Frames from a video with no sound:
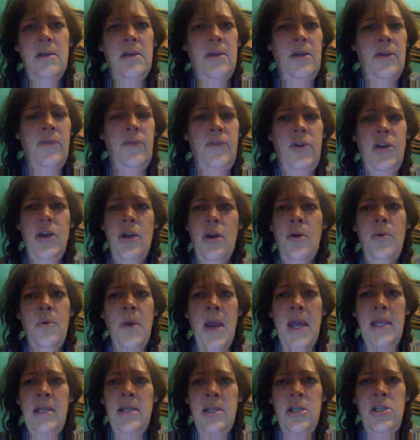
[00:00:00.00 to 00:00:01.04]
You have no
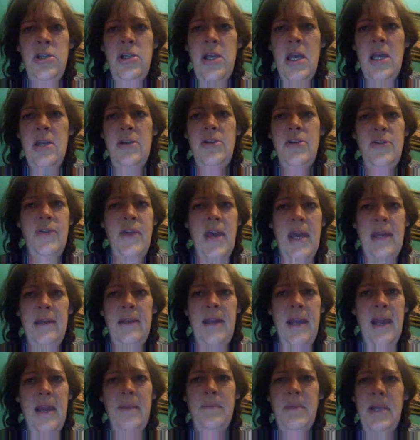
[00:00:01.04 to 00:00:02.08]
right to judge that
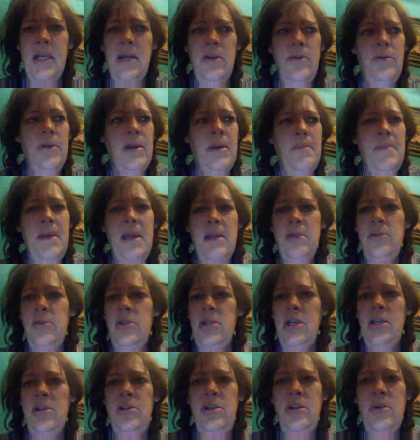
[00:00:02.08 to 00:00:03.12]
game. They don't come out and
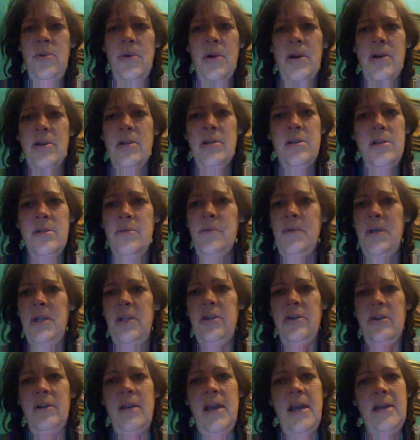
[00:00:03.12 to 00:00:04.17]
judge yours when
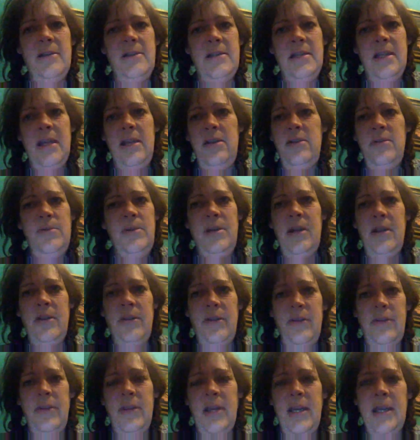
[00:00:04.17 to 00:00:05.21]
you're outside doing
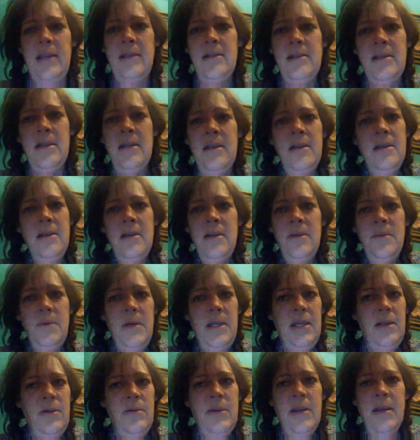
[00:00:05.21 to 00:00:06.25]
other things.
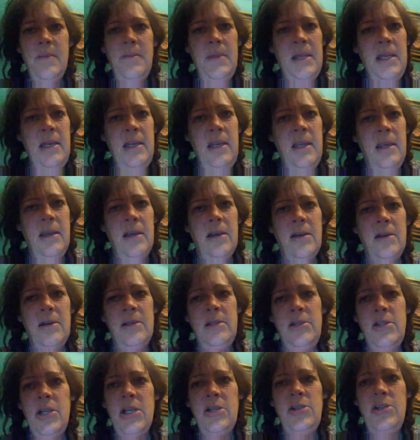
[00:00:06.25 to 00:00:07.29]
We don't come in here
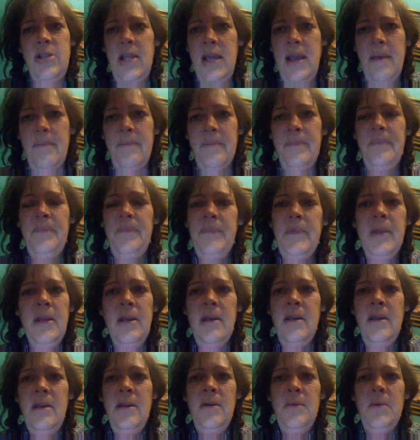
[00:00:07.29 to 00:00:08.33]
and judge them.
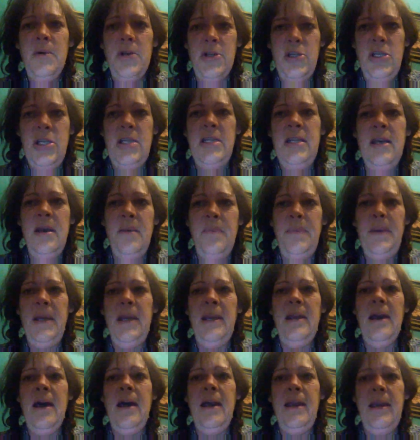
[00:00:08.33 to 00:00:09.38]
We're just
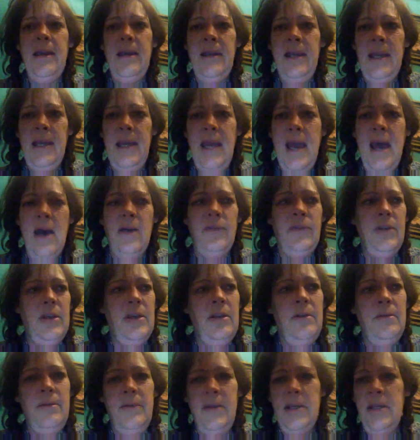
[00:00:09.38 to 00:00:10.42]
helping Gaia get out.
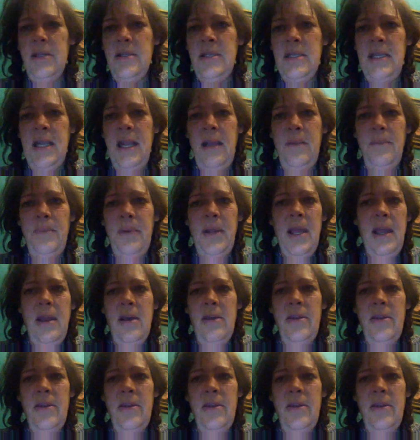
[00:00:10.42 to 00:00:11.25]
They'll, they'll stay and play